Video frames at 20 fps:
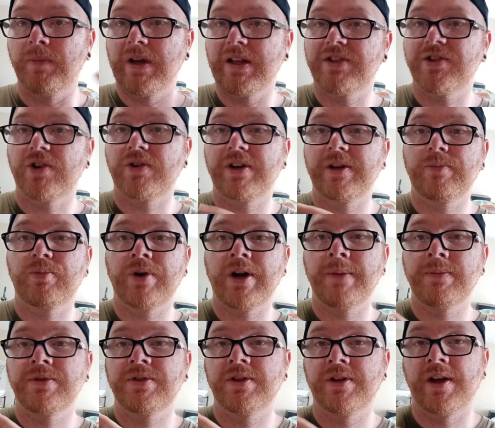the meat's already
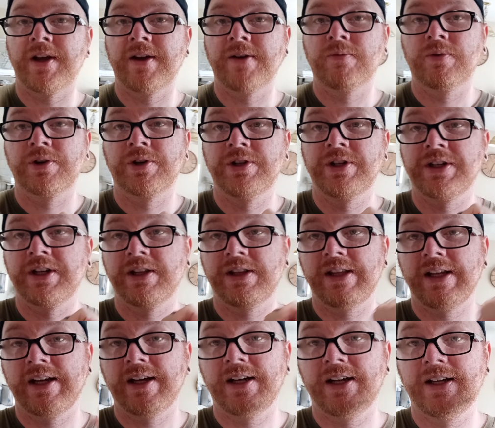prepped, and we're gonna get
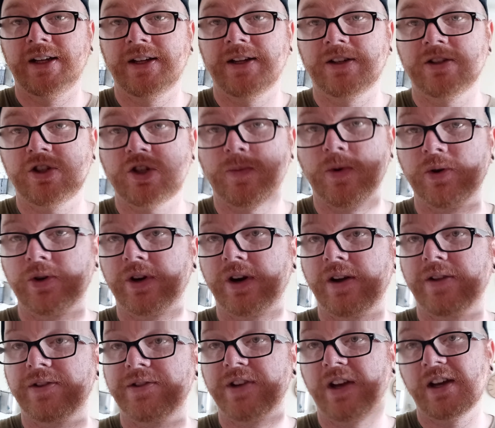the smoker
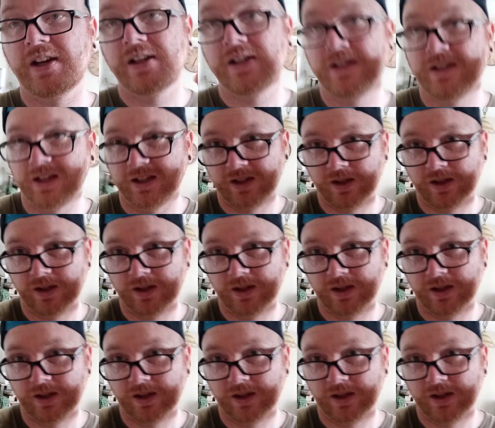outside,